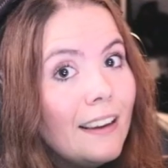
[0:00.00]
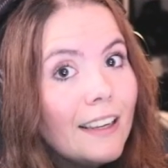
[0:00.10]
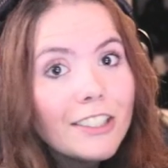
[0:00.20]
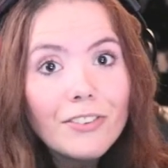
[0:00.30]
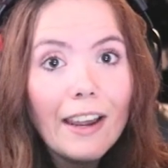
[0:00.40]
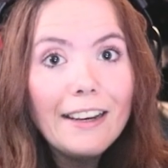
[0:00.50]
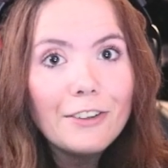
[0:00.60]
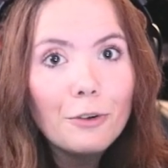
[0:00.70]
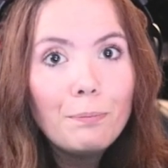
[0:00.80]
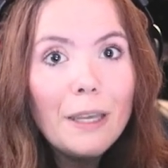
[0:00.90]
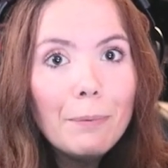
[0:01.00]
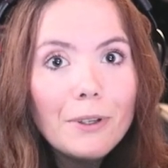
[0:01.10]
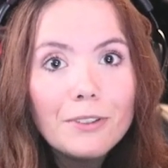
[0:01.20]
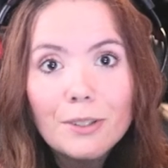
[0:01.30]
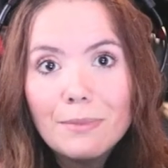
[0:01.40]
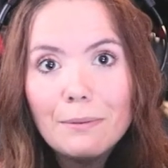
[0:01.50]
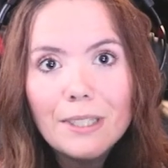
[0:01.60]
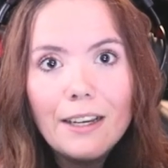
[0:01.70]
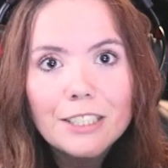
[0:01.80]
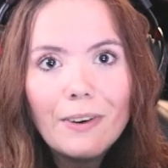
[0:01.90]
That's what I do. People sometimes
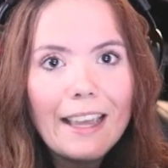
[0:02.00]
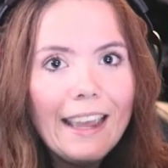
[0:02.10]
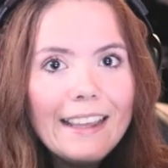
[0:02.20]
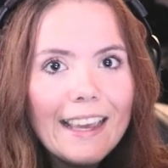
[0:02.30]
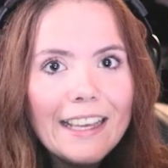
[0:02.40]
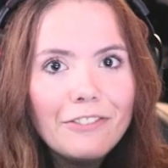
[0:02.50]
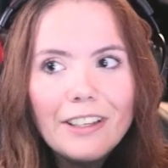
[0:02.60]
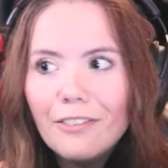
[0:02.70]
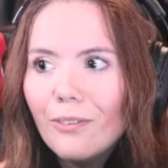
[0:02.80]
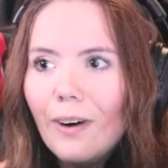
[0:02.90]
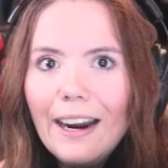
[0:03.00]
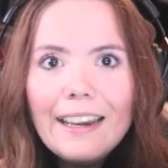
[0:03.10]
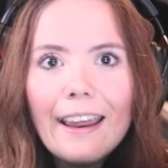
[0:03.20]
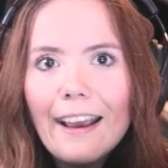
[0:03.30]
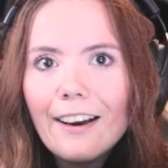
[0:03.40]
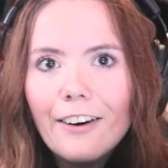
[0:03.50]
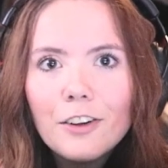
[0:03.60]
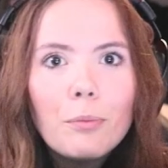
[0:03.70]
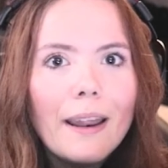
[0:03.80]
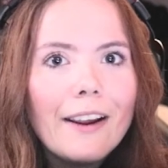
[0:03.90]
ask, like, hey Avi, why the heck are
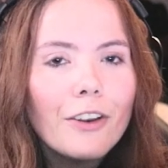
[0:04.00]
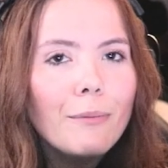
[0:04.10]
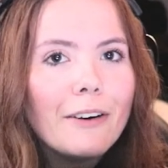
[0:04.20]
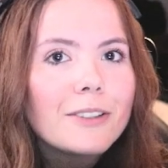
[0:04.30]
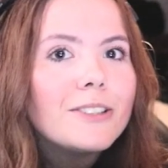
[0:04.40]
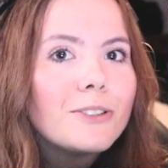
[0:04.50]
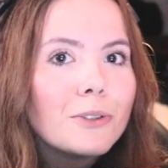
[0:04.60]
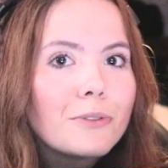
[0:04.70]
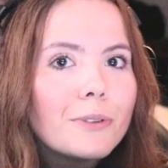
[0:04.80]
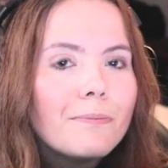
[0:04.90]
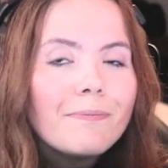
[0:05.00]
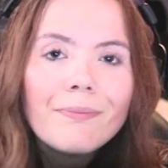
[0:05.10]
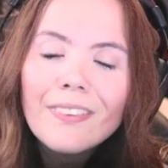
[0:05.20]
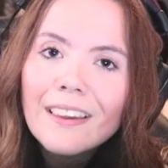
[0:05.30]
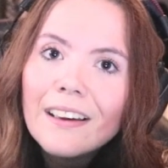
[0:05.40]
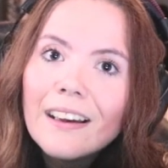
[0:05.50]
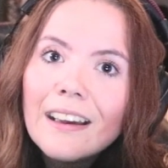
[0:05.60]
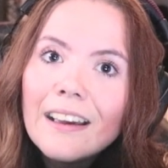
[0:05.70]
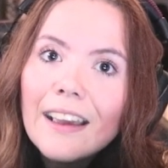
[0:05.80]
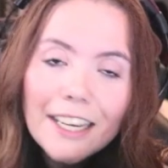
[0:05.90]
you playing on the American server?
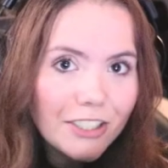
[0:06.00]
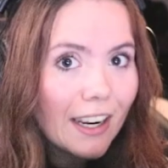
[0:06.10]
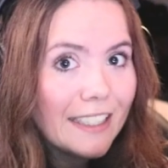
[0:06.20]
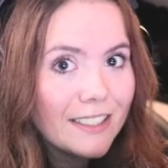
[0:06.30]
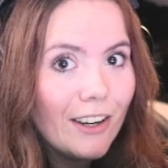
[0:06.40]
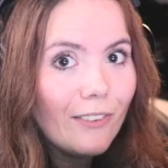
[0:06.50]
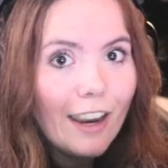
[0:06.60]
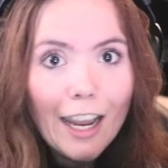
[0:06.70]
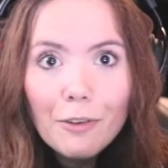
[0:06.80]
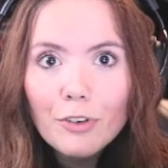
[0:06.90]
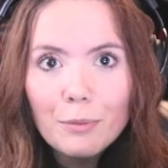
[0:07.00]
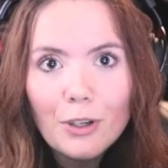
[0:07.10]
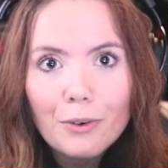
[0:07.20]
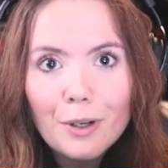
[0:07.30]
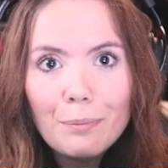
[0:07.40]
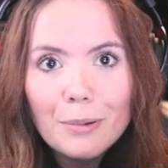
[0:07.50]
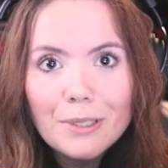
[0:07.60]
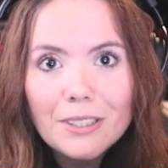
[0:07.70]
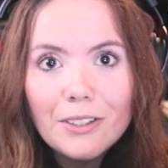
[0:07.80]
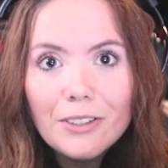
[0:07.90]
As you guys know, I'm from Europe,
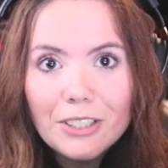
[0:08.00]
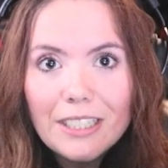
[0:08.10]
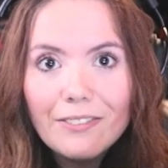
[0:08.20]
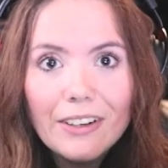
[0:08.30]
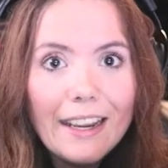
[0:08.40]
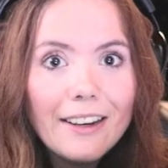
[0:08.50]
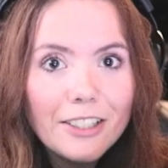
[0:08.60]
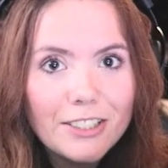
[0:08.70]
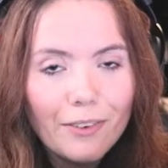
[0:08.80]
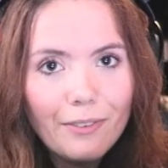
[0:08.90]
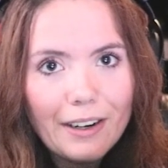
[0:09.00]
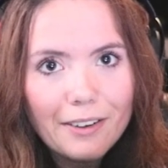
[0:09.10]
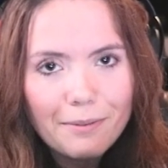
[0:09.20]
so usually when I go somewhere